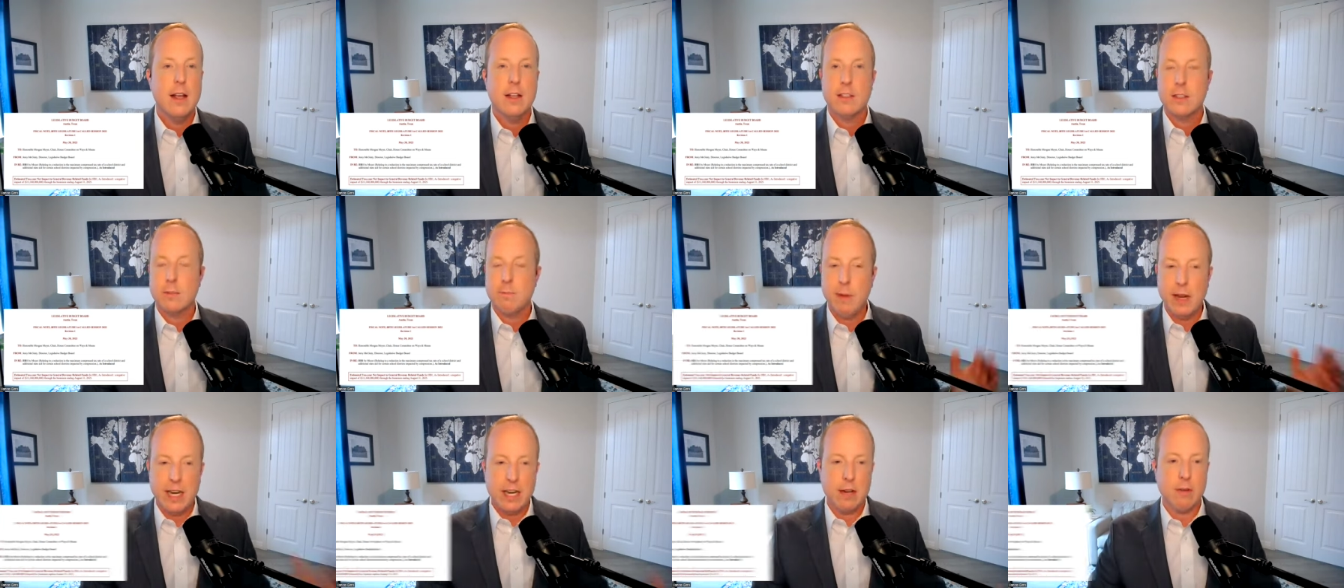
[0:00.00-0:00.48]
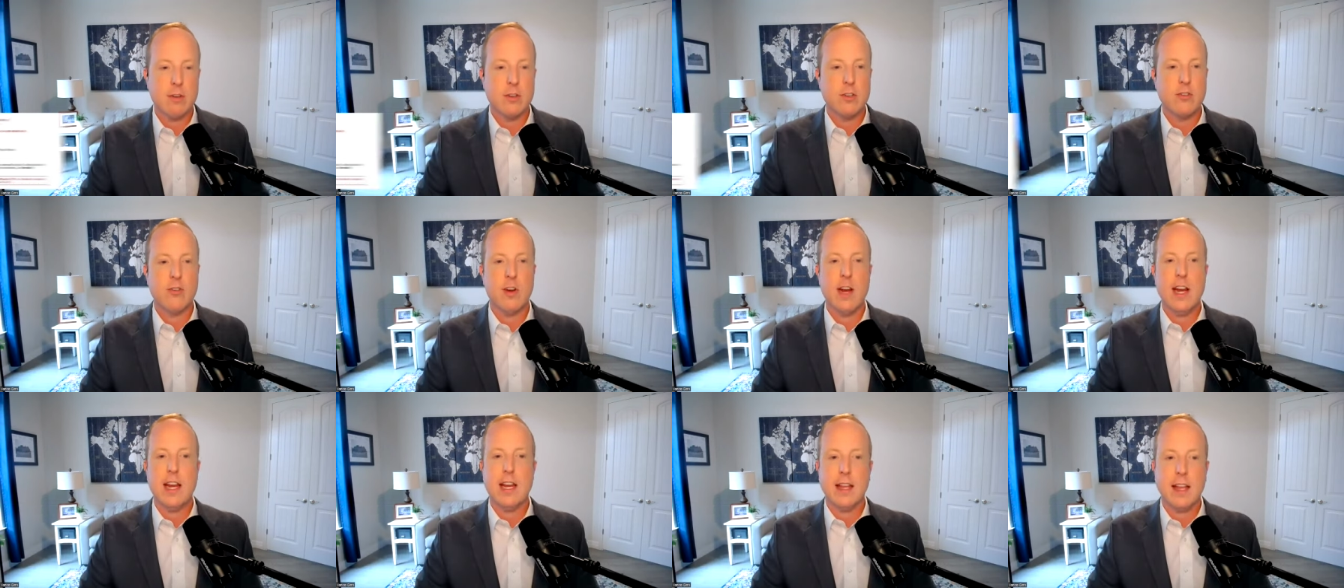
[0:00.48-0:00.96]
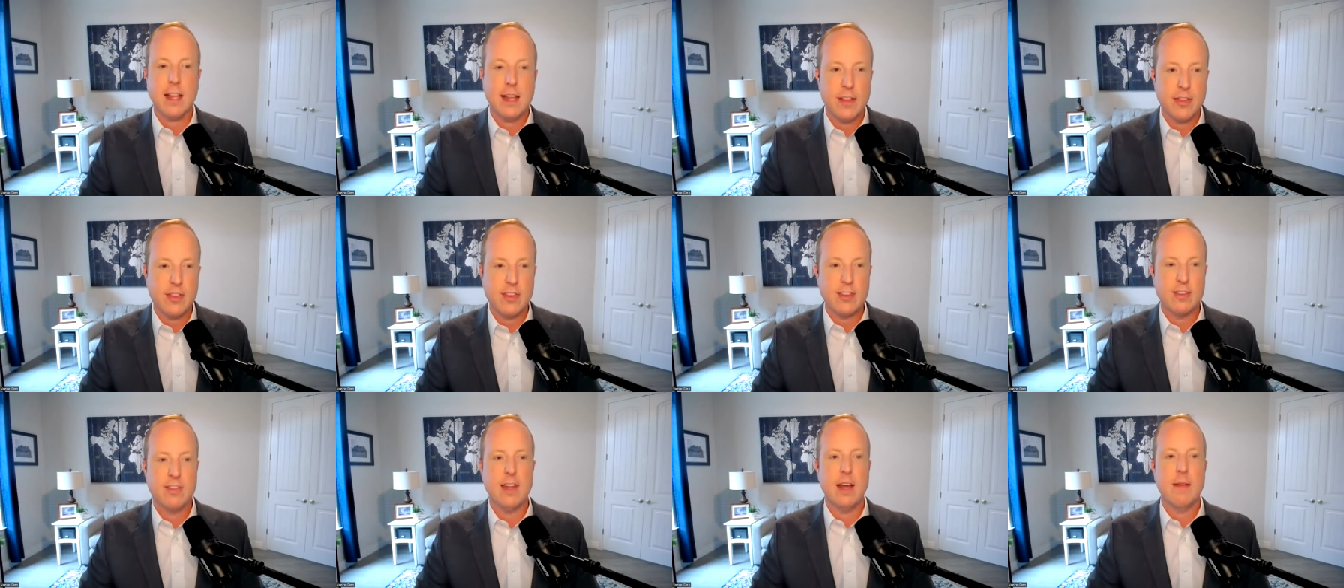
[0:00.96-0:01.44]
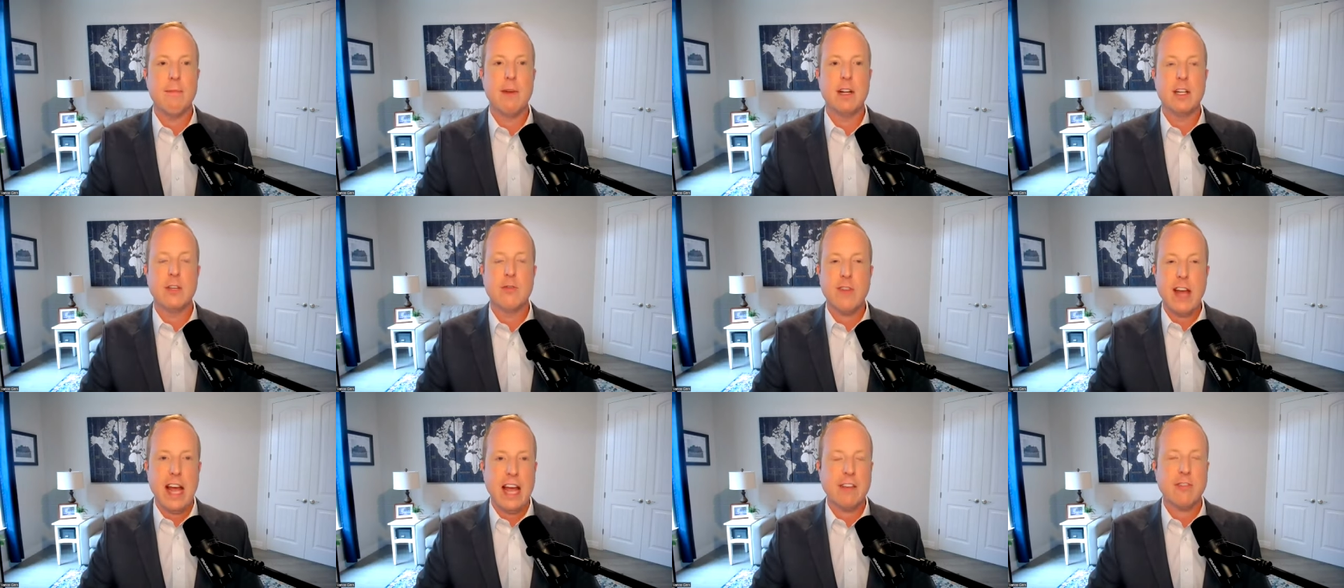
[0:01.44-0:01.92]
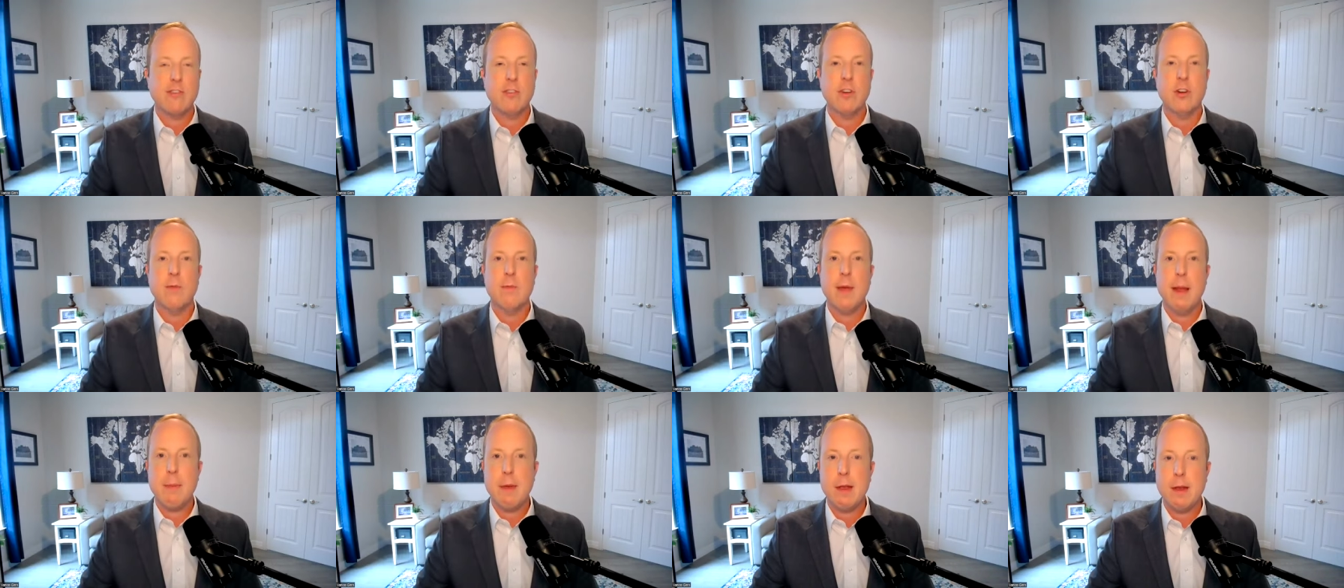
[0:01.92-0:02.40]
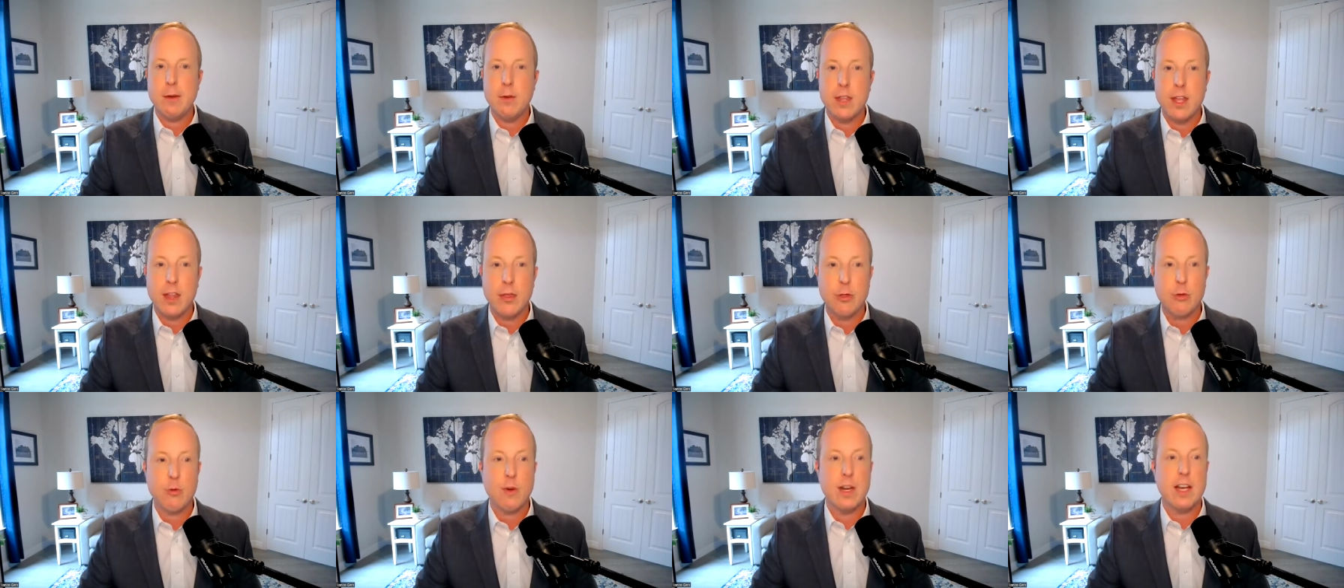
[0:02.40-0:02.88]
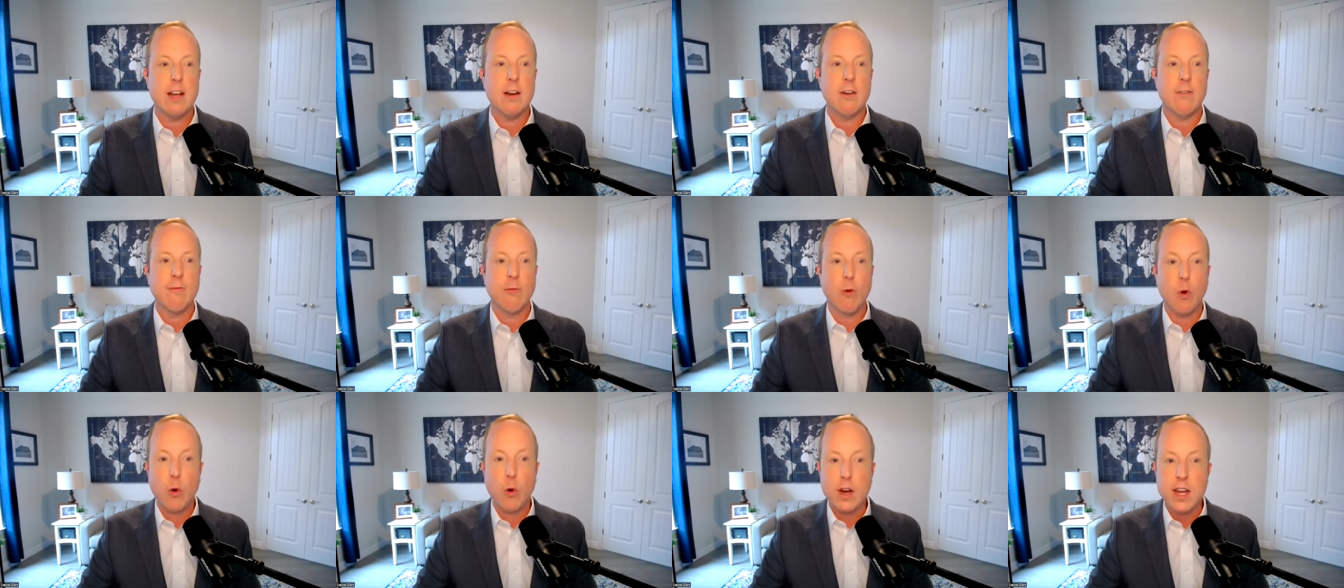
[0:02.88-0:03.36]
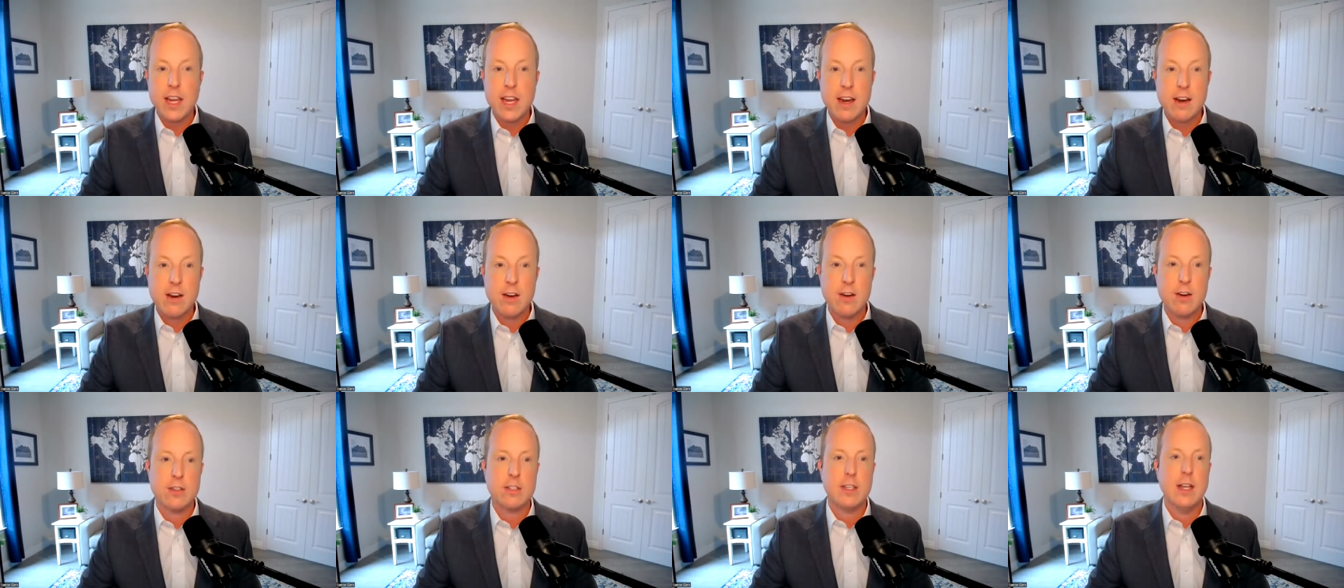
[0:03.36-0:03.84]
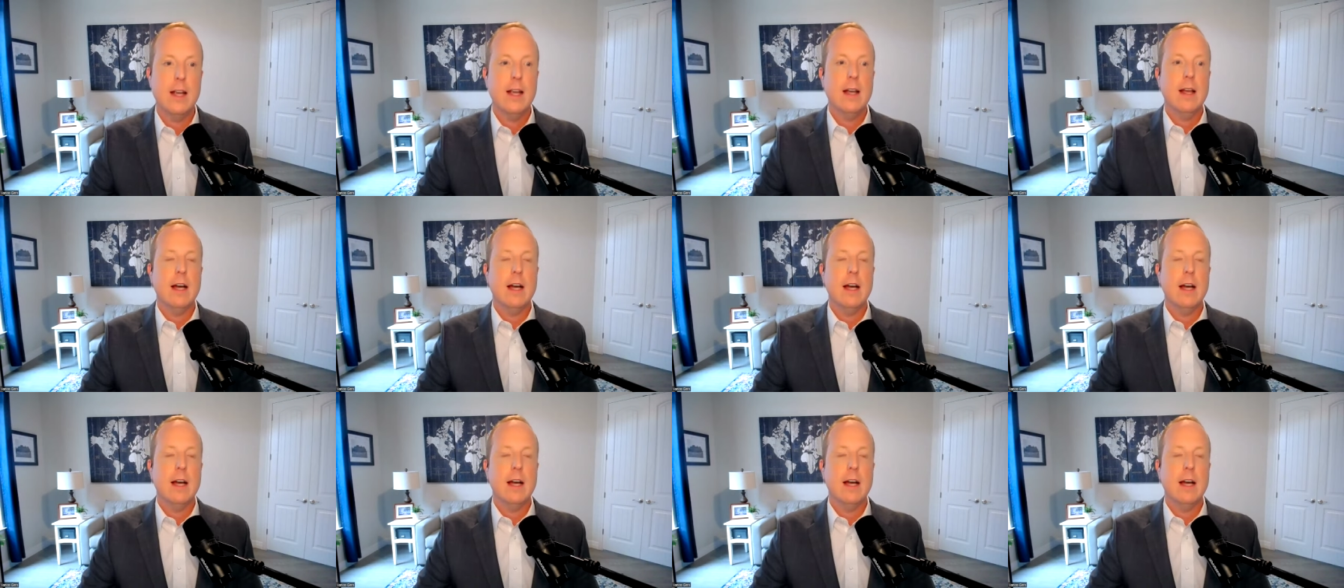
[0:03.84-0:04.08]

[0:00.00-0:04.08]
spending restraint can get this done much faster, maybe even in three or four years.